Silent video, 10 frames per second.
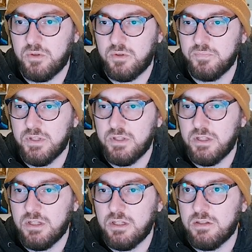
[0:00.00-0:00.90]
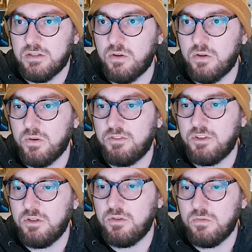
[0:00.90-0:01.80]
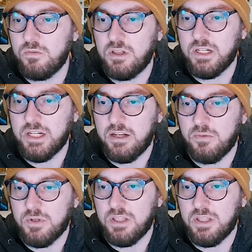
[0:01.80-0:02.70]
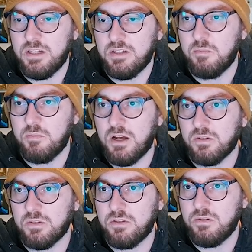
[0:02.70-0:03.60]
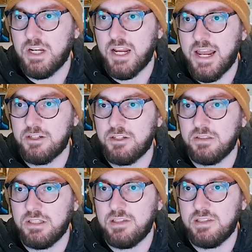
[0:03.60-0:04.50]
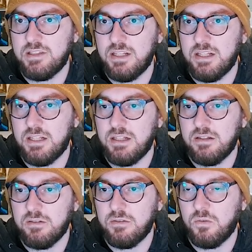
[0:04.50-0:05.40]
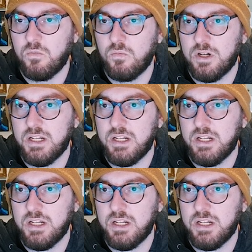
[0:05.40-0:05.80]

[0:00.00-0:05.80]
So if you click any one of these models, you can actually see what it is,